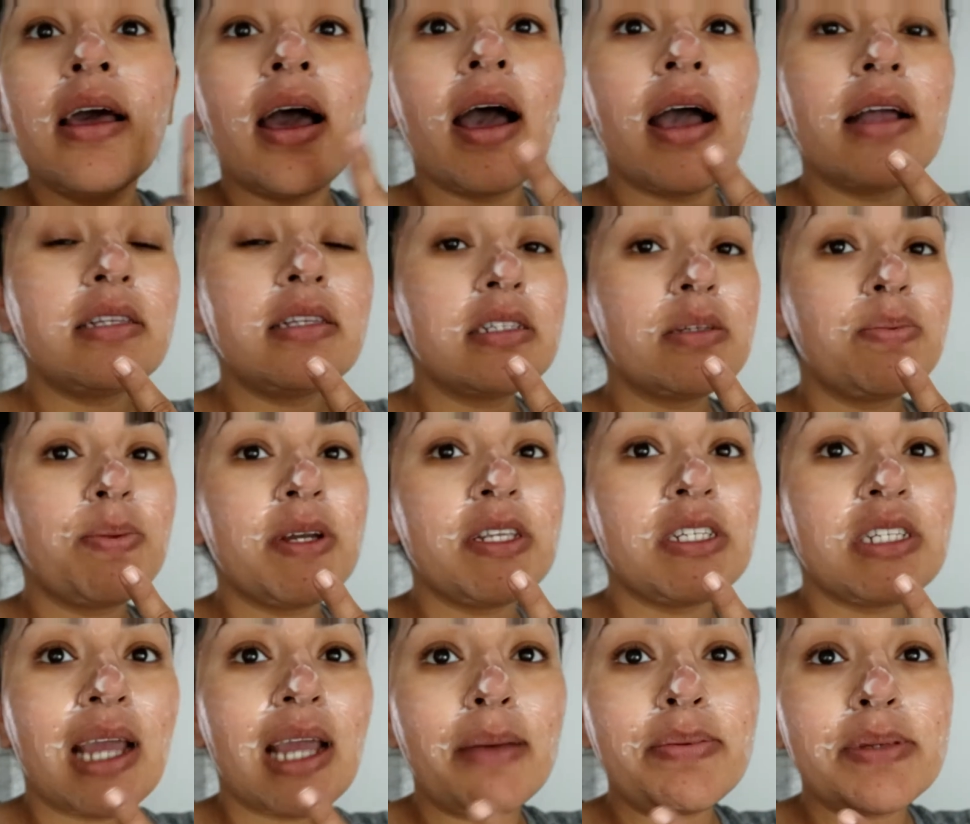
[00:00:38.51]
I just put
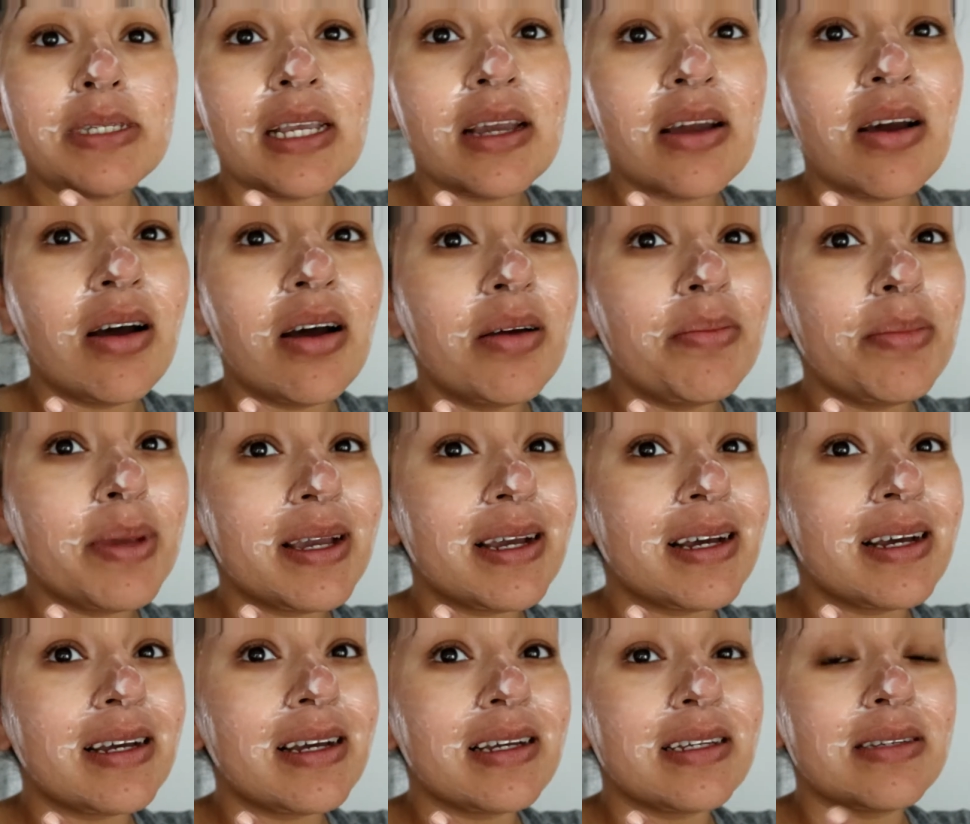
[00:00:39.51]
chapstick on
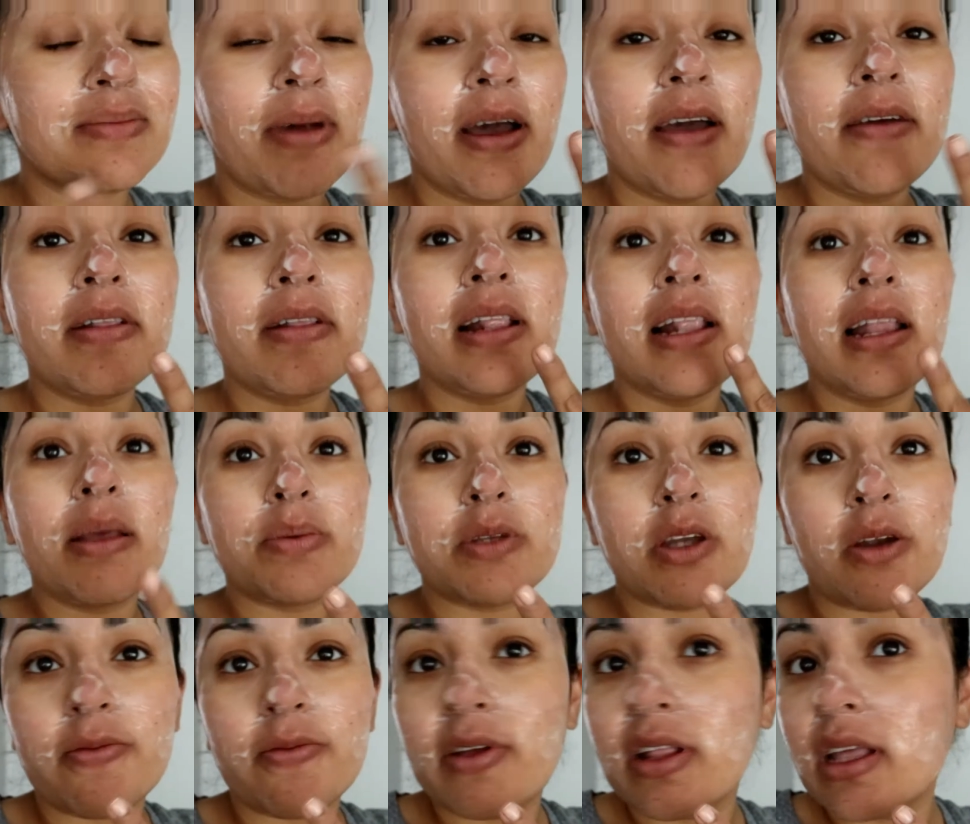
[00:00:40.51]
because my lips
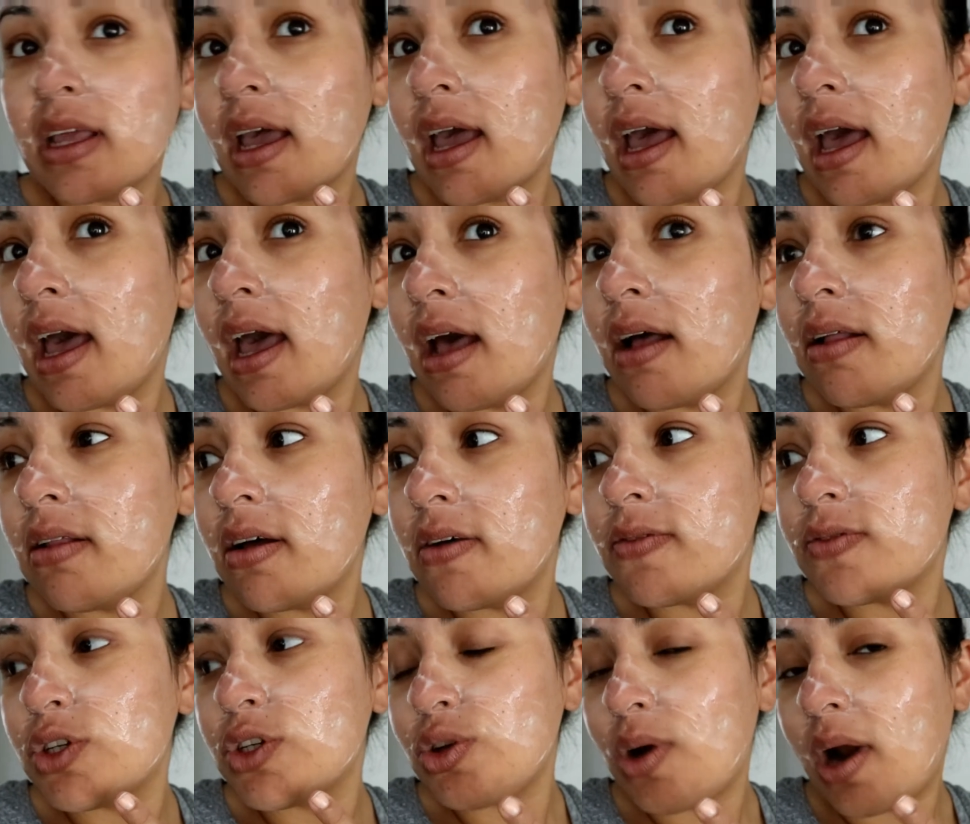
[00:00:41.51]
are feeling hell
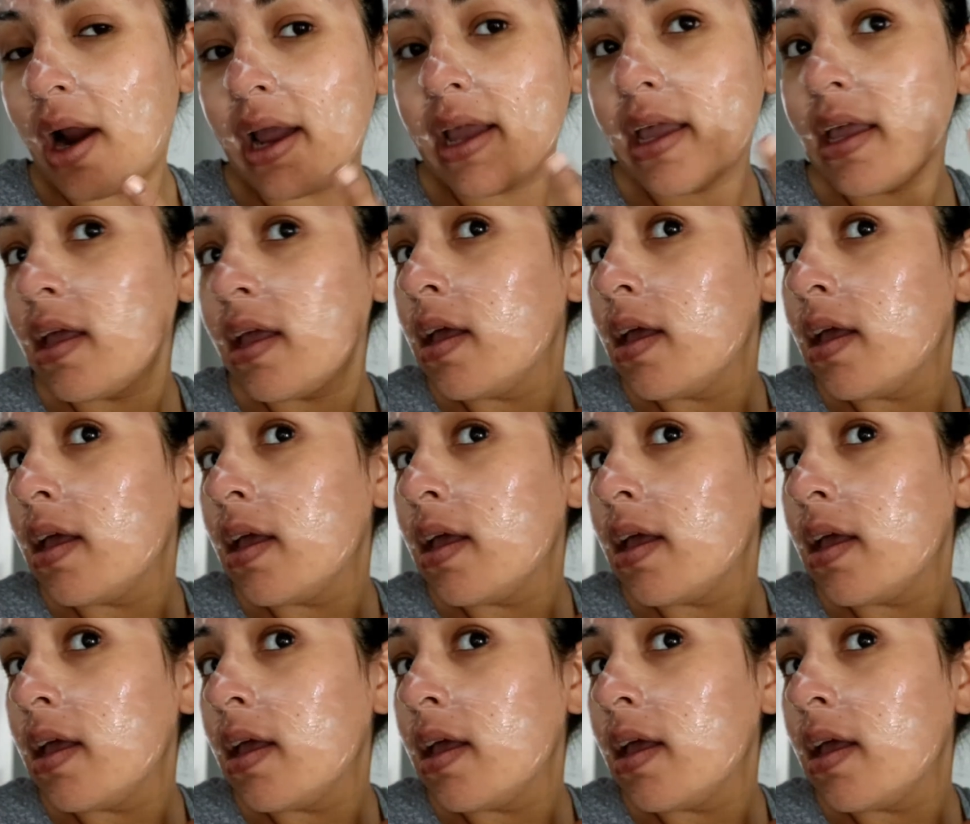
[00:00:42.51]
of dry.